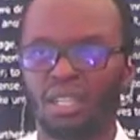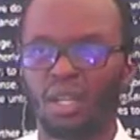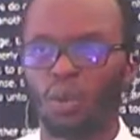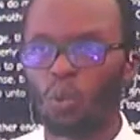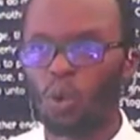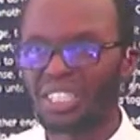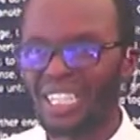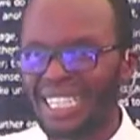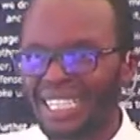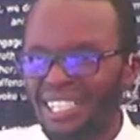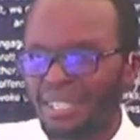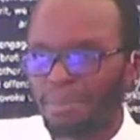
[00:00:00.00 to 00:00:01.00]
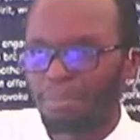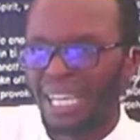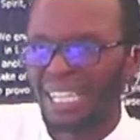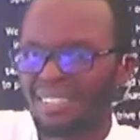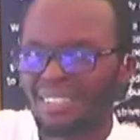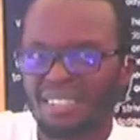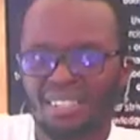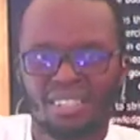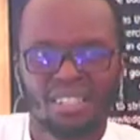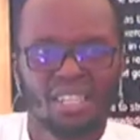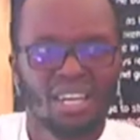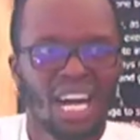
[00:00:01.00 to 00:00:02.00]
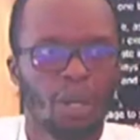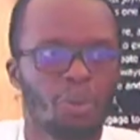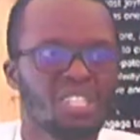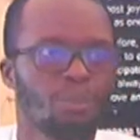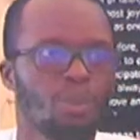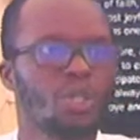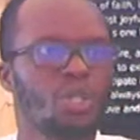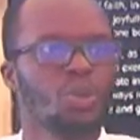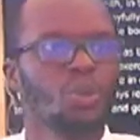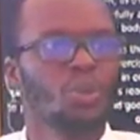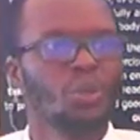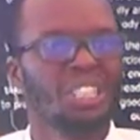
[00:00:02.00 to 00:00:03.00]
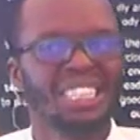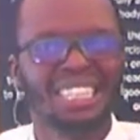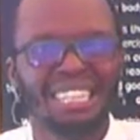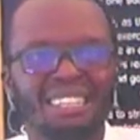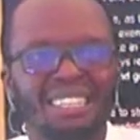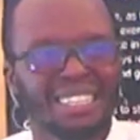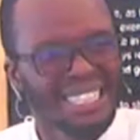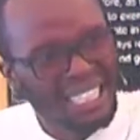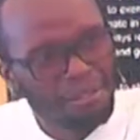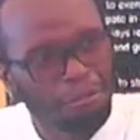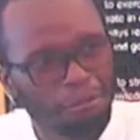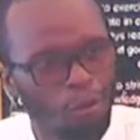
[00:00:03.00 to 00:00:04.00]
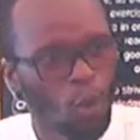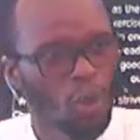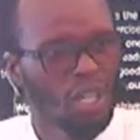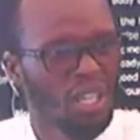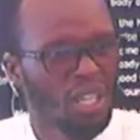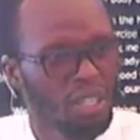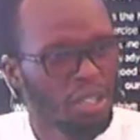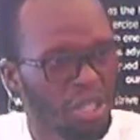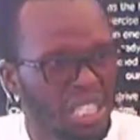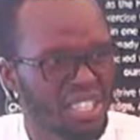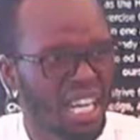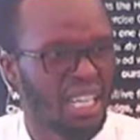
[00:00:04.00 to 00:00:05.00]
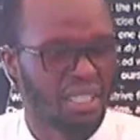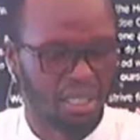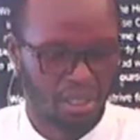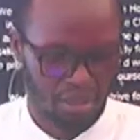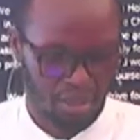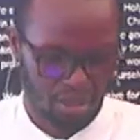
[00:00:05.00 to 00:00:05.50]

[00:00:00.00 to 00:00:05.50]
What I dispensed, I was able to yield in full return.